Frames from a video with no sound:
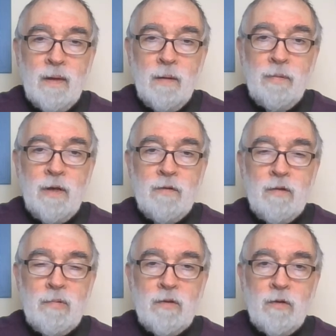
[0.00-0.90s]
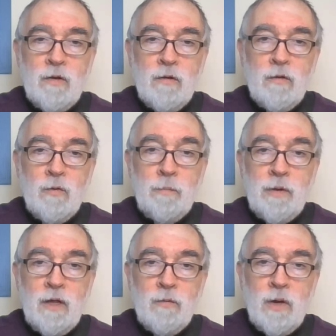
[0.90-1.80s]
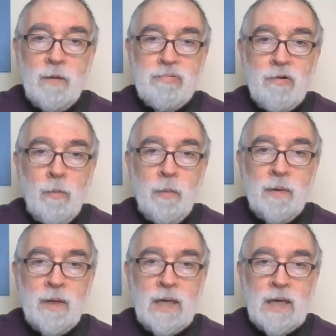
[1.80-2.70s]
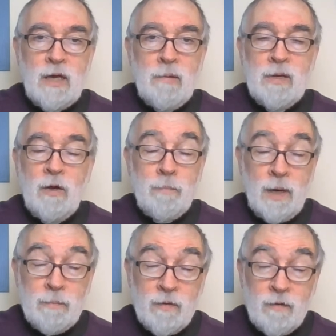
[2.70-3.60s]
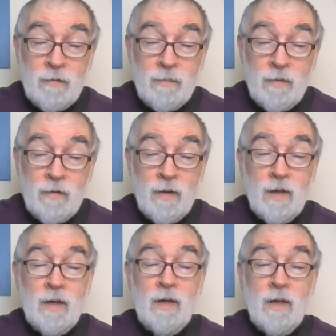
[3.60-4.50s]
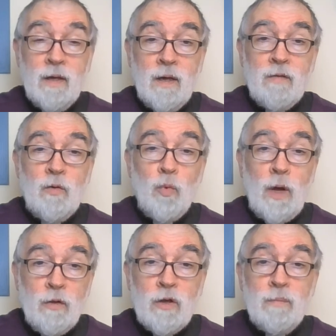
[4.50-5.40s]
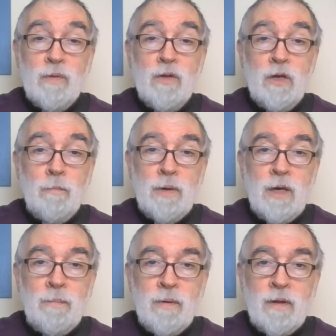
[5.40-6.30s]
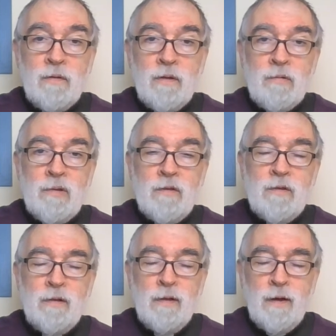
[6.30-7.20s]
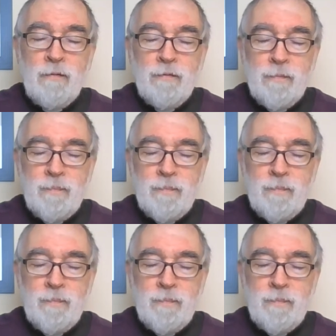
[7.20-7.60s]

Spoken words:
a place he returned to, a place where he probably carried out baptisms as he welcomed new people into the Christian life.